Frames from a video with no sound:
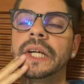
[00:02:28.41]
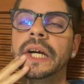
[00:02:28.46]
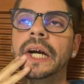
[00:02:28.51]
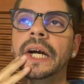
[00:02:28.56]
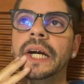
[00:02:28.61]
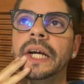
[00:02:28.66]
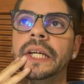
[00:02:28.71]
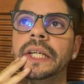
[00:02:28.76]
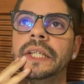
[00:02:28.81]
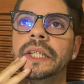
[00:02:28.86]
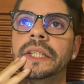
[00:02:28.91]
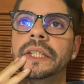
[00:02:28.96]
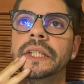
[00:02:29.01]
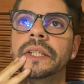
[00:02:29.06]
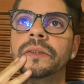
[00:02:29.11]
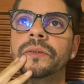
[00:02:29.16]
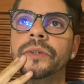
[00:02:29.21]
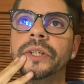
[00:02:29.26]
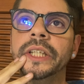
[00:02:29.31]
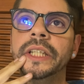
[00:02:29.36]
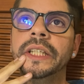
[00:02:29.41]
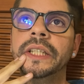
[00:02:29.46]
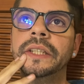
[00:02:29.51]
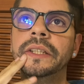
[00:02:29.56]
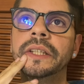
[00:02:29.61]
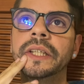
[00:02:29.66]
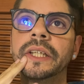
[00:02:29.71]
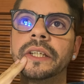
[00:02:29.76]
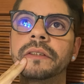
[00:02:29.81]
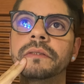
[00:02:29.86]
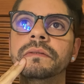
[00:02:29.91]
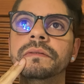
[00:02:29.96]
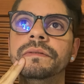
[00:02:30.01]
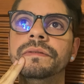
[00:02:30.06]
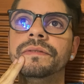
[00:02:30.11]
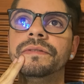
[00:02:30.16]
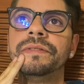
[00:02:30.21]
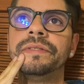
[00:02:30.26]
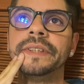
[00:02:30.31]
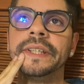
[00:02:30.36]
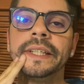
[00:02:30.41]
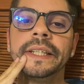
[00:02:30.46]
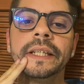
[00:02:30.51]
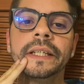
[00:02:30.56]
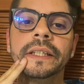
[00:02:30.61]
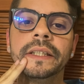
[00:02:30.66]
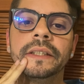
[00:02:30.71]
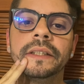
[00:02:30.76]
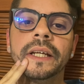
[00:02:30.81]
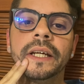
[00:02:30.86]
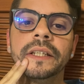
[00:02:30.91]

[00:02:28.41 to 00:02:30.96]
I really didn't fit in.